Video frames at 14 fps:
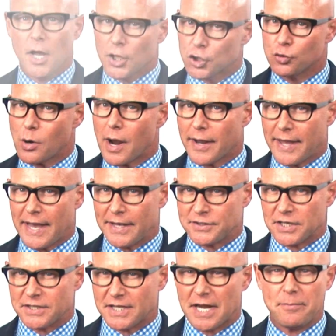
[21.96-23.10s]
Drug
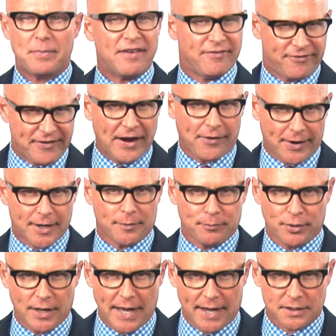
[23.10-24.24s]
cases can be very
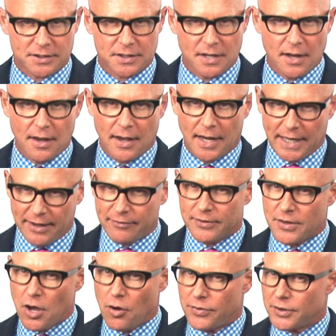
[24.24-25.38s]
complex, and even
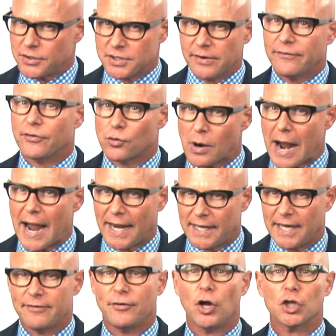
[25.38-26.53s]
though there's a variety
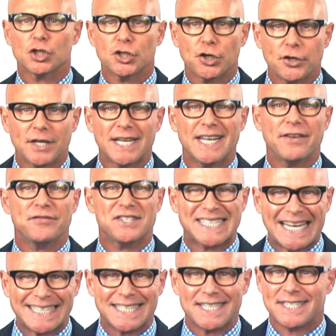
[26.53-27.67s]
of alternative
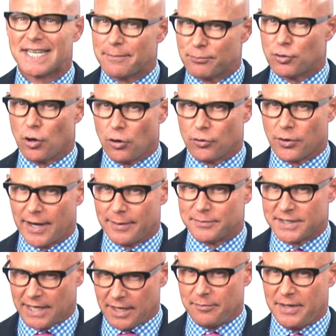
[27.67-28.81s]
sentencing programs
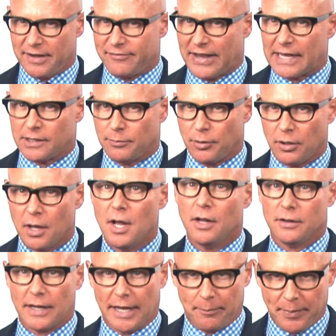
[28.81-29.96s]
that can be available,
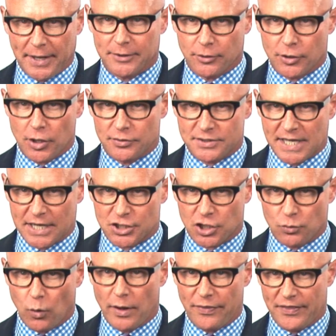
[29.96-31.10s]
like Penal Code Section
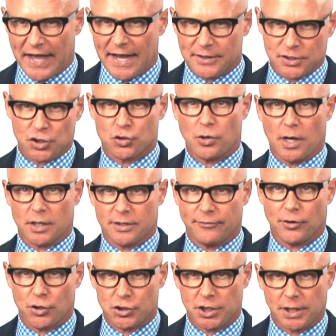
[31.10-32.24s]
1000 drug
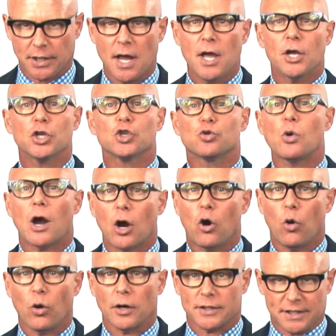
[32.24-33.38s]
diversion, drug
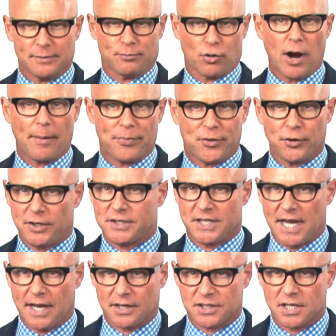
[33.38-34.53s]
courts, and Prop
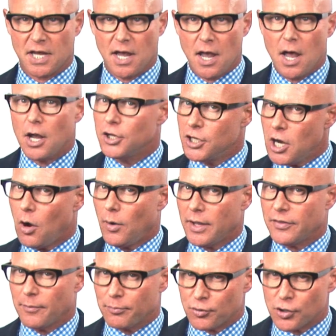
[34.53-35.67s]
36, knowing
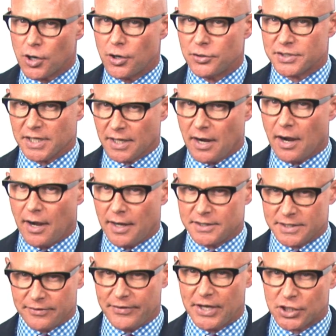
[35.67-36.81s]
the pros and cons
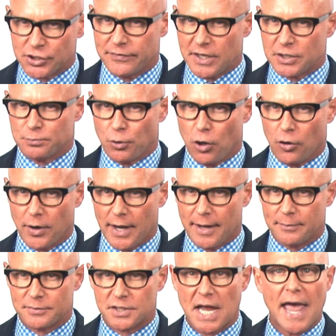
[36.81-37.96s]
of each of these
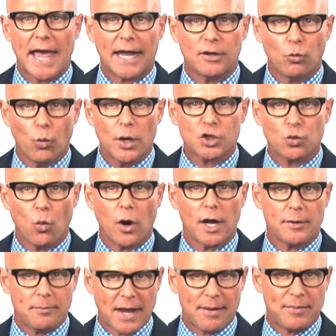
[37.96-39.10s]
programs and which
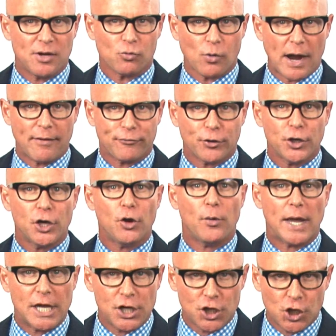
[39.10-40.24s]
one may be right for you
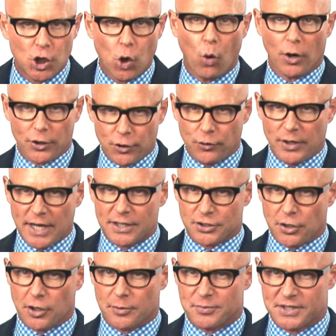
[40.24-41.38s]
in your unique
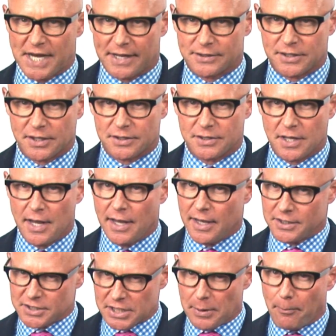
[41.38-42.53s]
circumstances
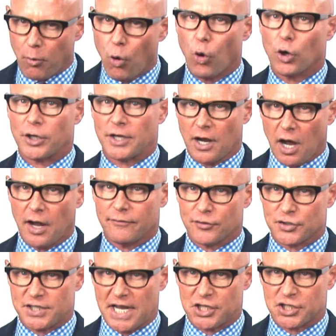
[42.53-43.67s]
is an important
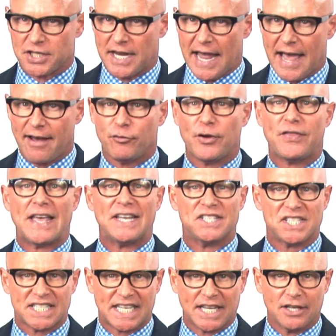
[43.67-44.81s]
conversation to have with a
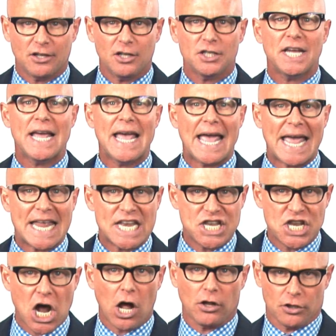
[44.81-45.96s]
skilled and
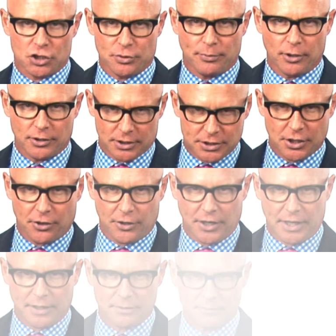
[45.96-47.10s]
knowledgeable
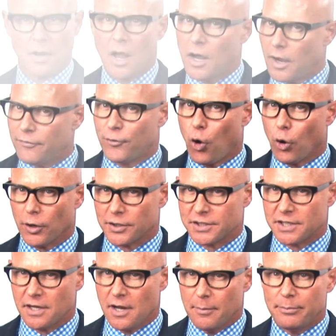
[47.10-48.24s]
attorney. Of course,
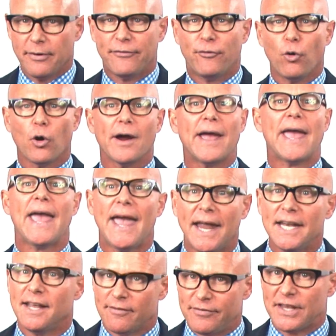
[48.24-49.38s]
before
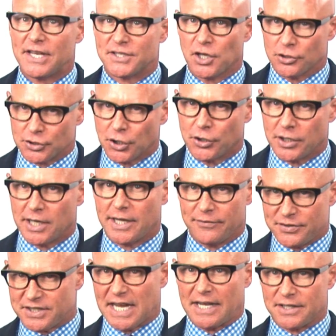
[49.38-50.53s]
any of these alternative
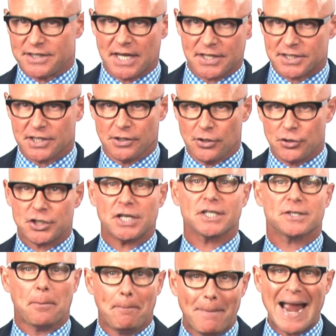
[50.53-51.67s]
sentencing solutions
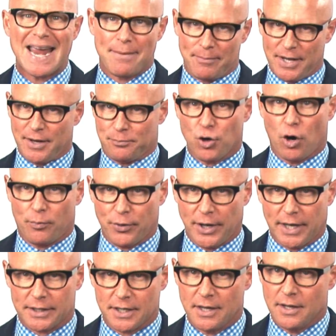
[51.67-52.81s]
might be
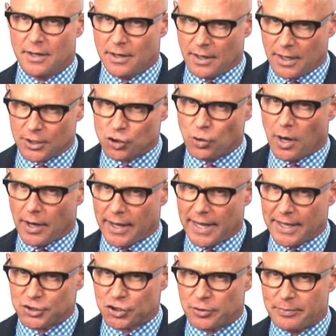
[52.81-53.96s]
appropriate, a drug
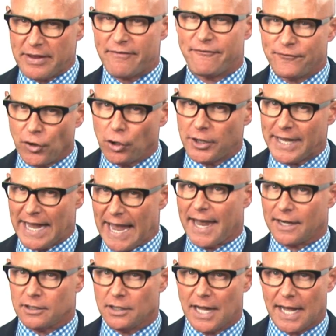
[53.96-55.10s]
case should be fully
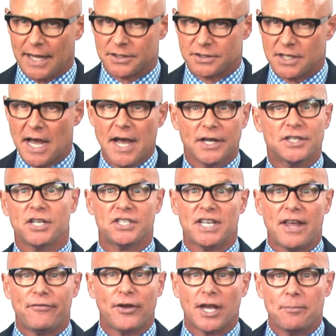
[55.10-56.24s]
analyzed to see
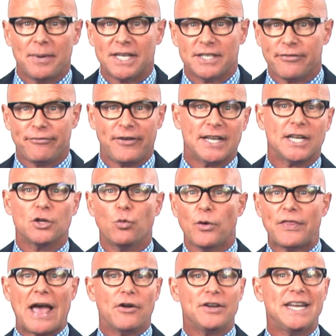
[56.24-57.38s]
if it could be defeated
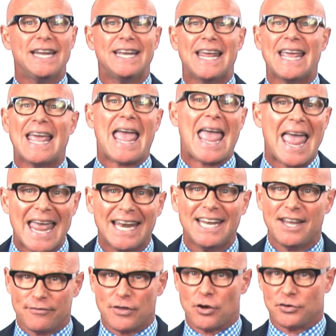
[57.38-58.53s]
without needing any
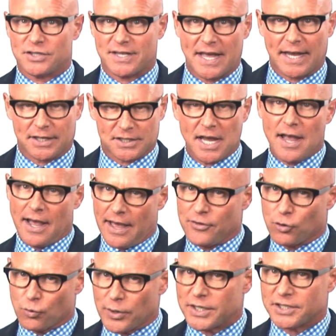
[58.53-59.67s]
of those things and the
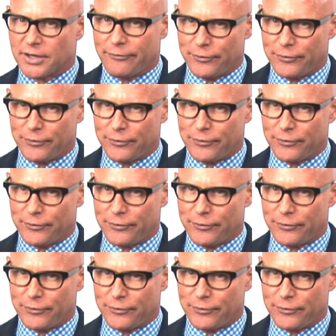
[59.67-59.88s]
risk of